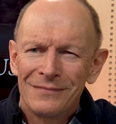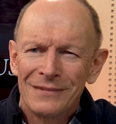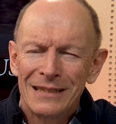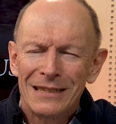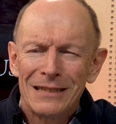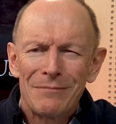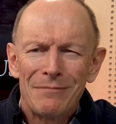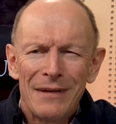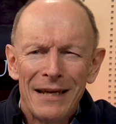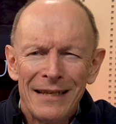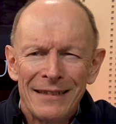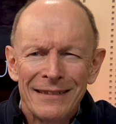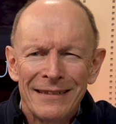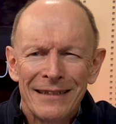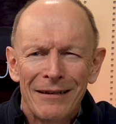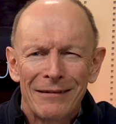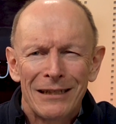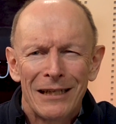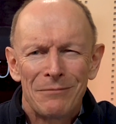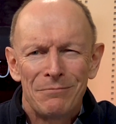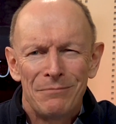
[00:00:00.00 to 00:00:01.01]
It's amazing
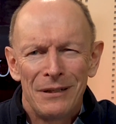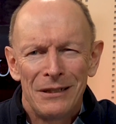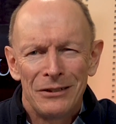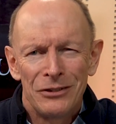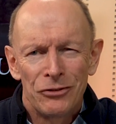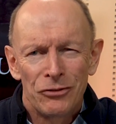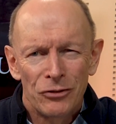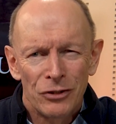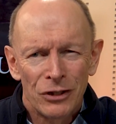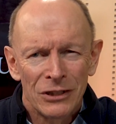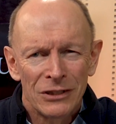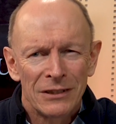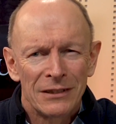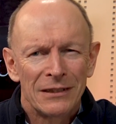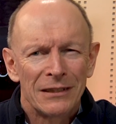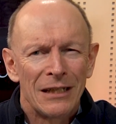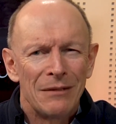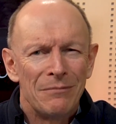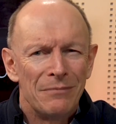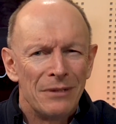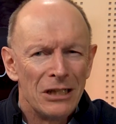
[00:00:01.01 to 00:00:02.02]
how that builds trust
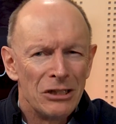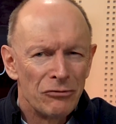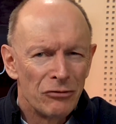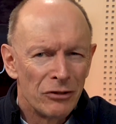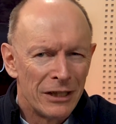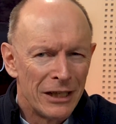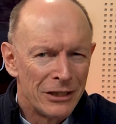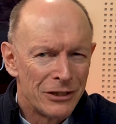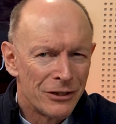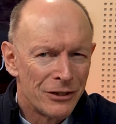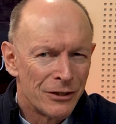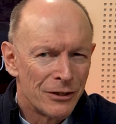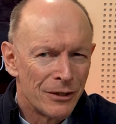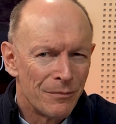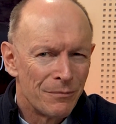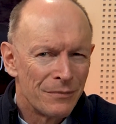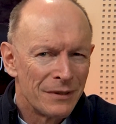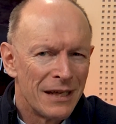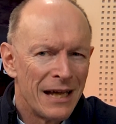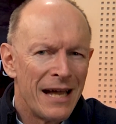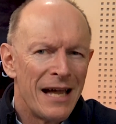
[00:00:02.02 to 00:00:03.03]
and builds relationship,